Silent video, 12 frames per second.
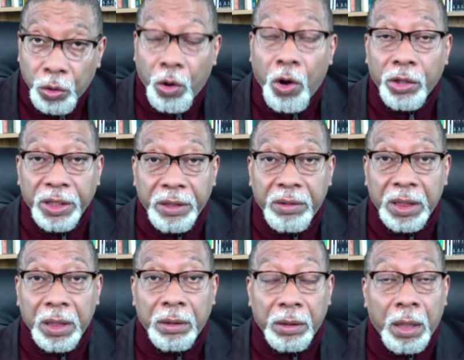on in
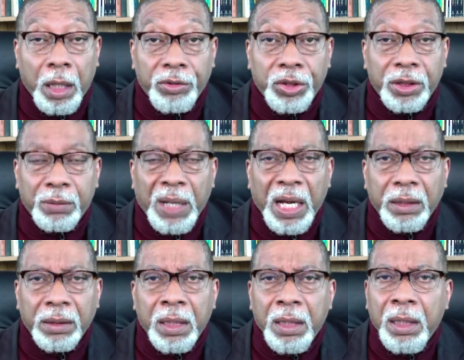the unconscious mind,